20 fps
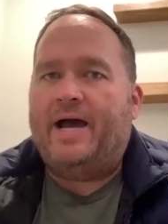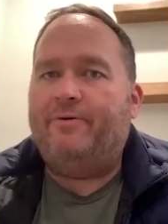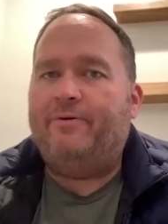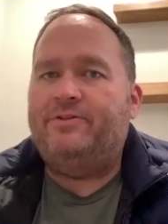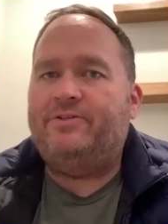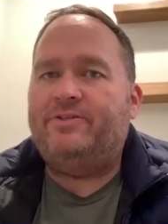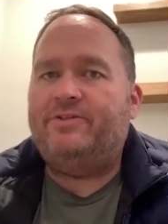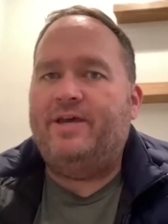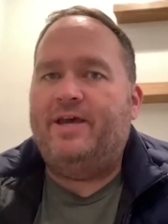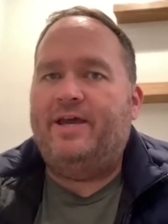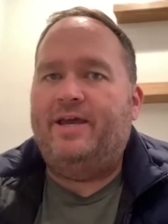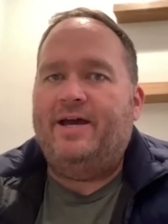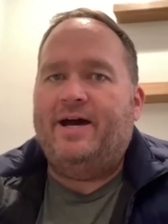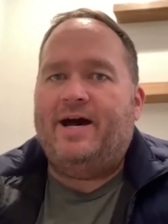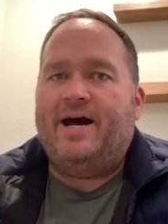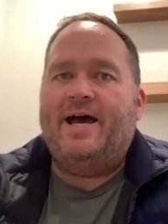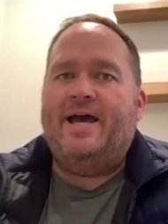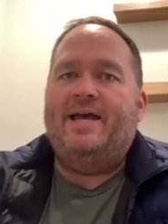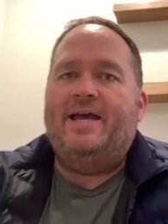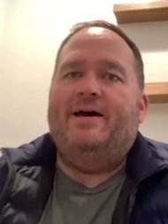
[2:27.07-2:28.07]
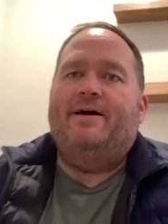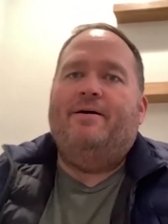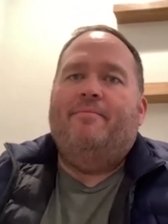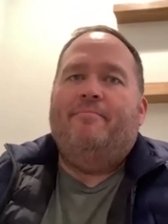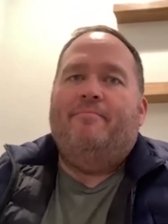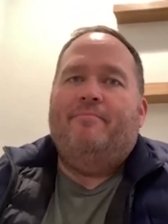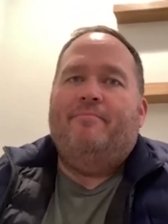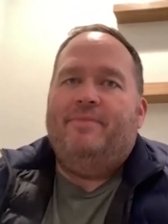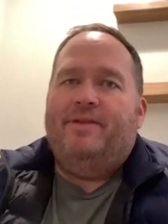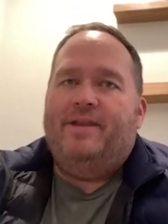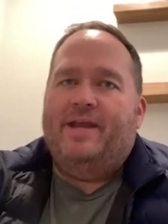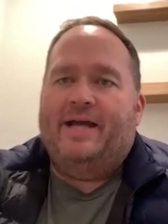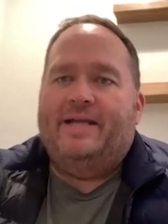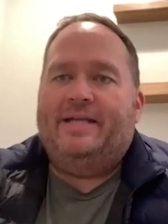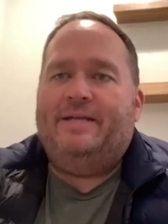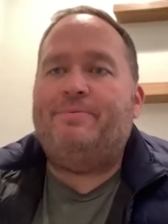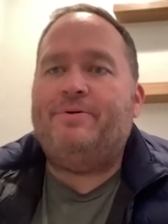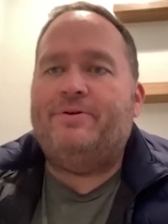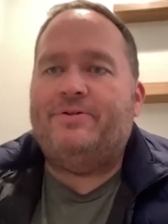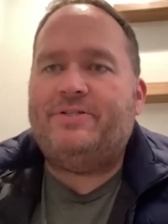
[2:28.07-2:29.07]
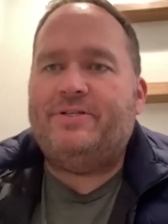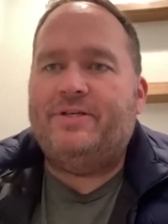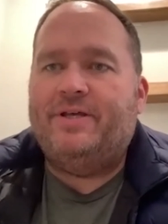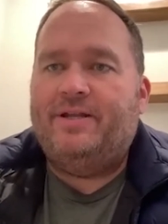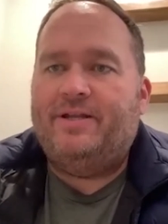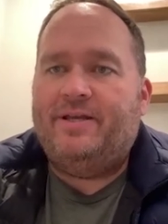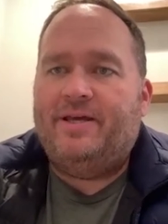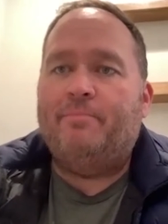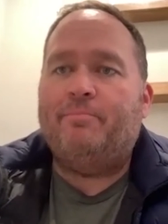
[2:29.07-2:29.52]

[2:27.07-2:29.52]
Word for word: I would say I am ninety percent